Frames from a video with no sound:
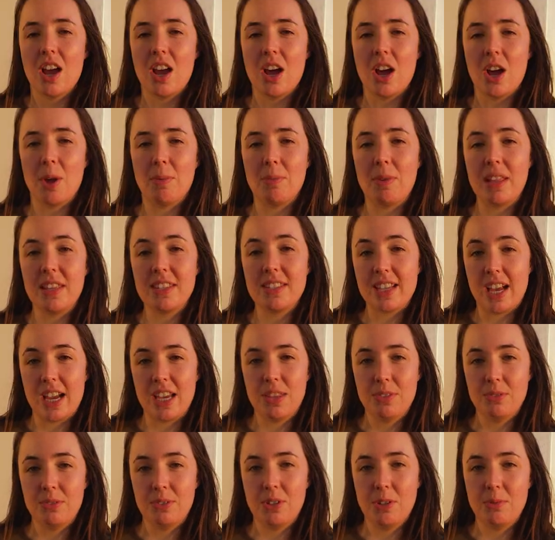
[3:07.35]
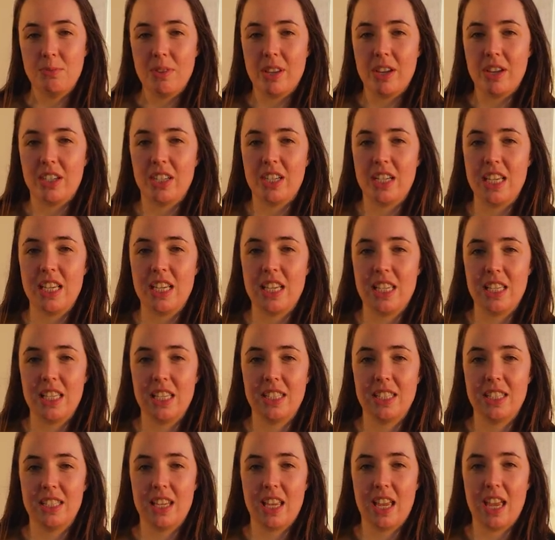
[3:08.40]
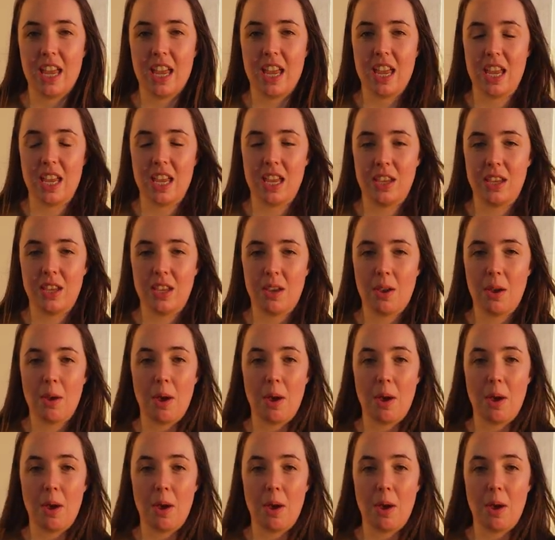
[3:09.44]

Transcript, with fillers: Um, inside the room, there is a,